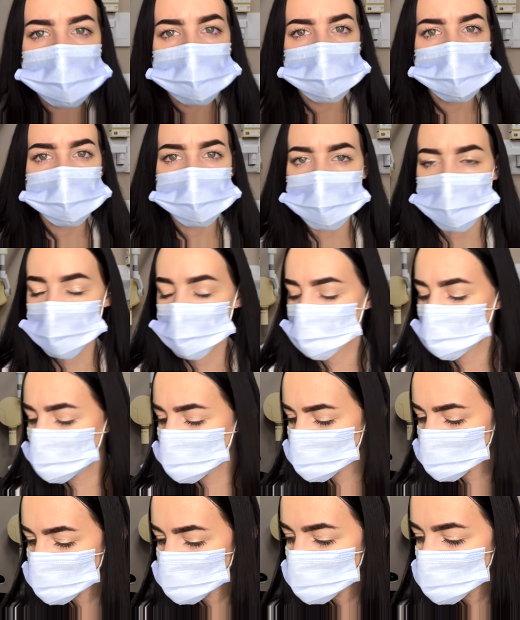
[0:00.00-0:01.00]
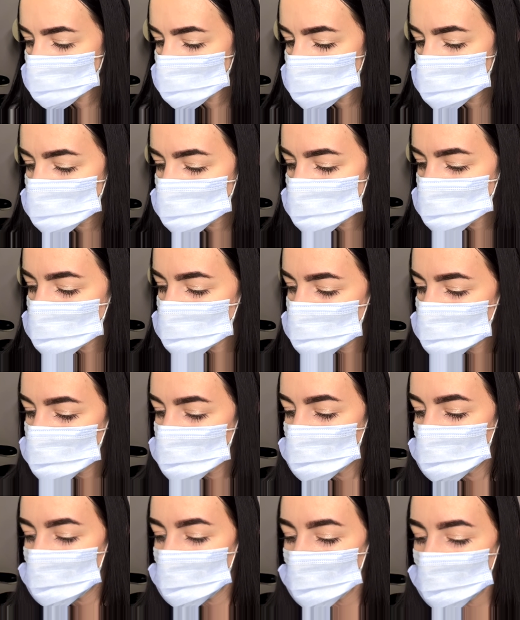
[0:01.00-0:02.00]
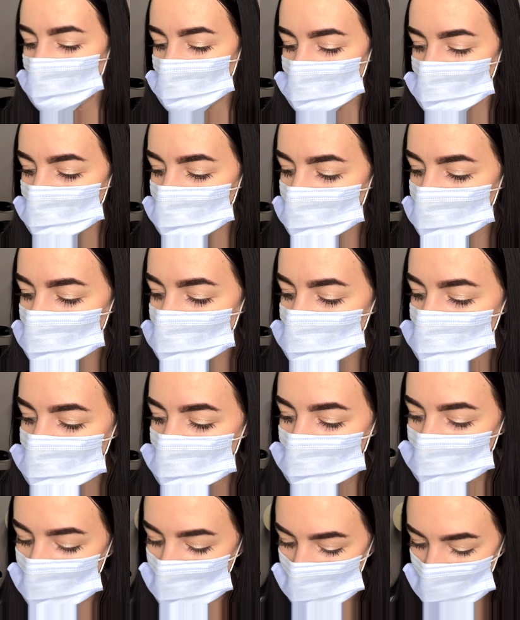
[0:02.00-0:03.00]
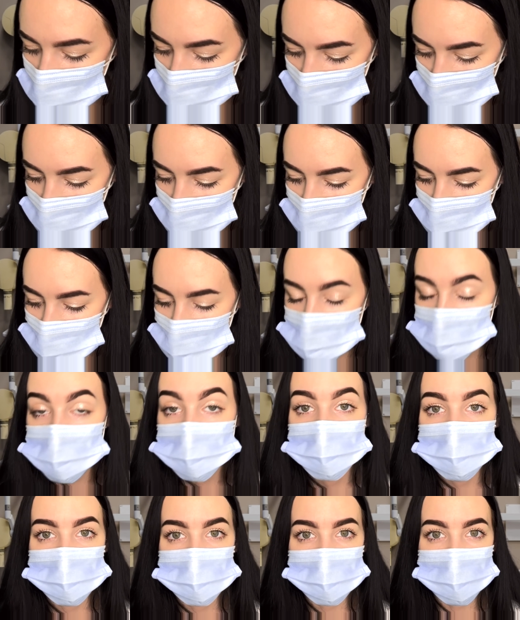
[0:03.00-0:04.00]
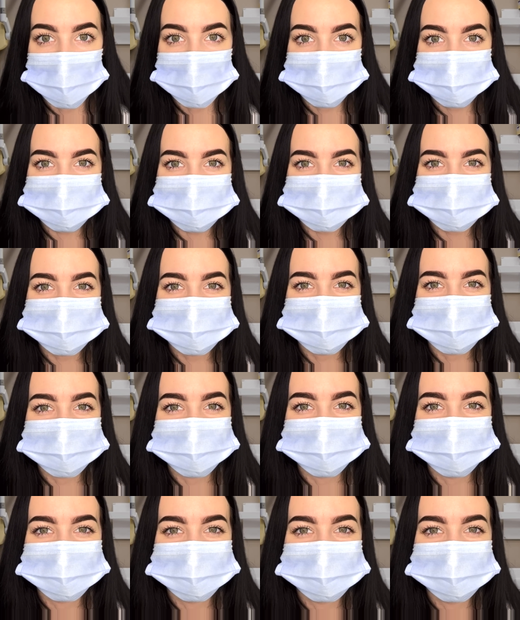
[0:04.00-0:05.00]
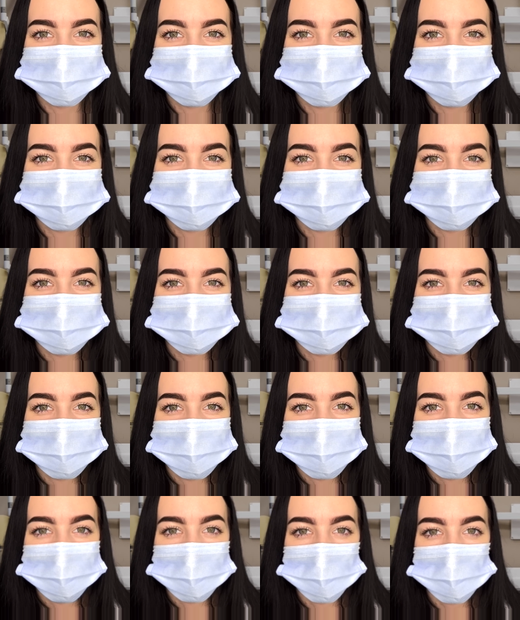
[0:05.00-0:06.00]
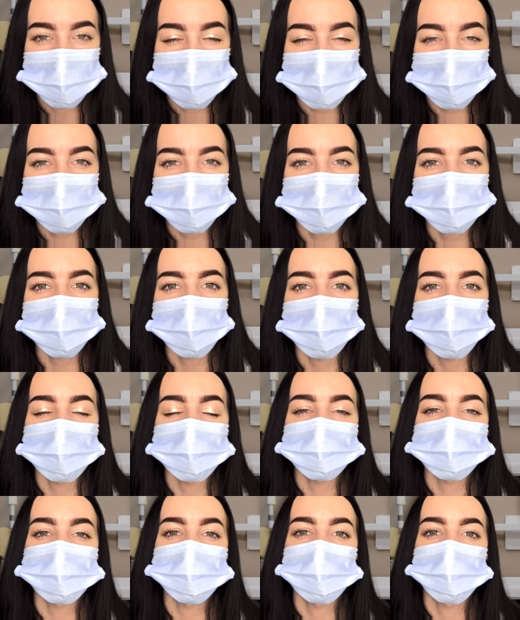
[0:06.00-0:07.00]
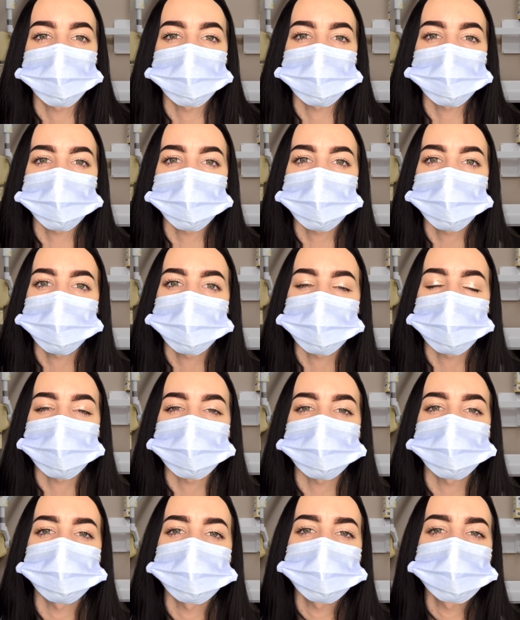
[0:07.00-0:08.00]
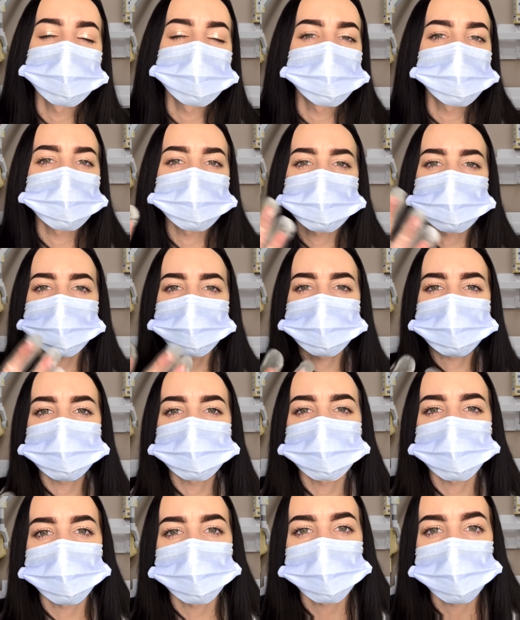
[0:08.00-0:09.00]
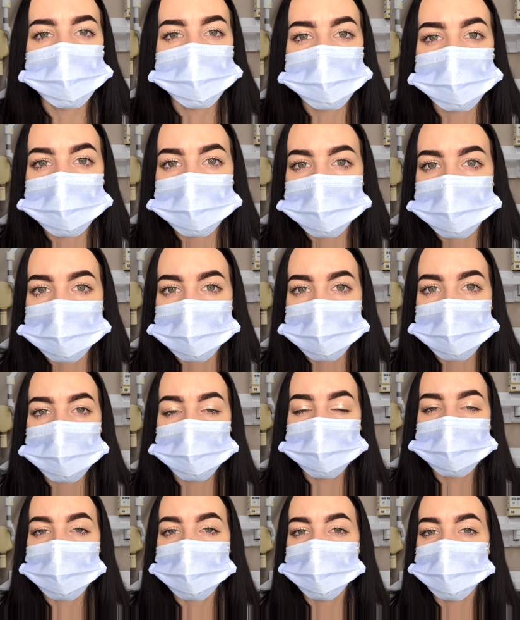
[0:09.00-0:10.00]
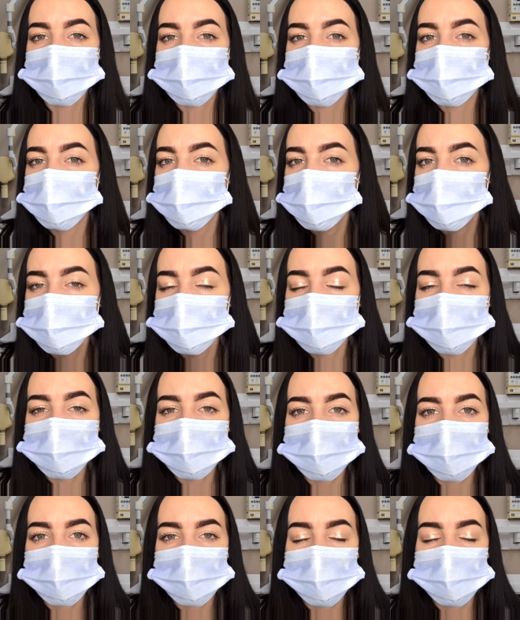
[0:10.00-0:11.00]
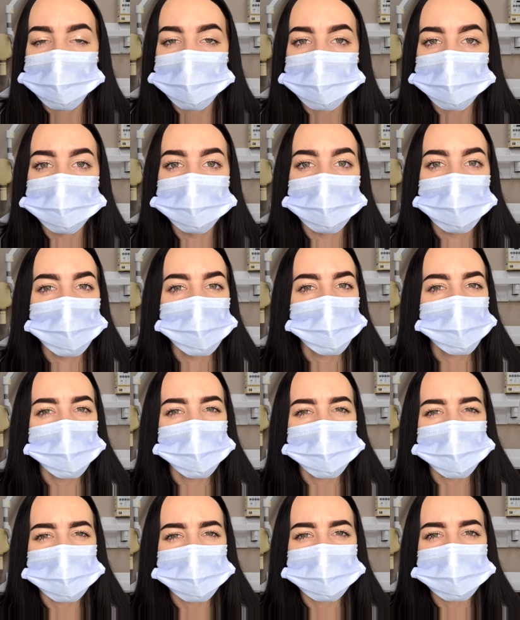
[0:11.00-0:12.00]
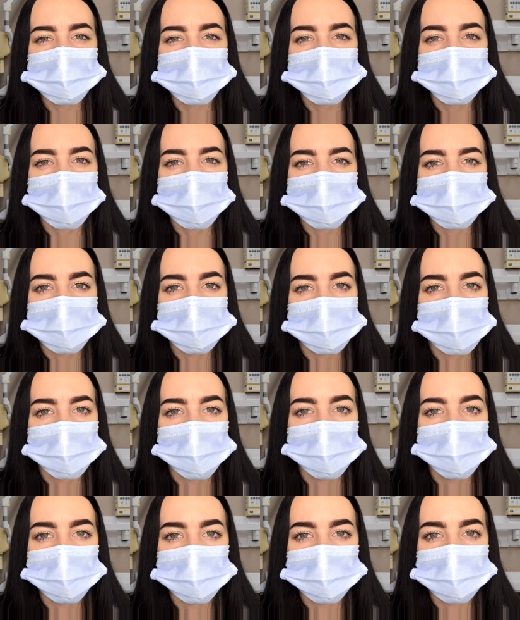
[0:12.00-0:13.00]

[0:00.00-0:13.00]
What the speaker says: Okay. Are you ready to go ahead and brush? Perfect. And then once we brush, I'm just going to examine, make sure you don't have any gum bleeding or any spots that are of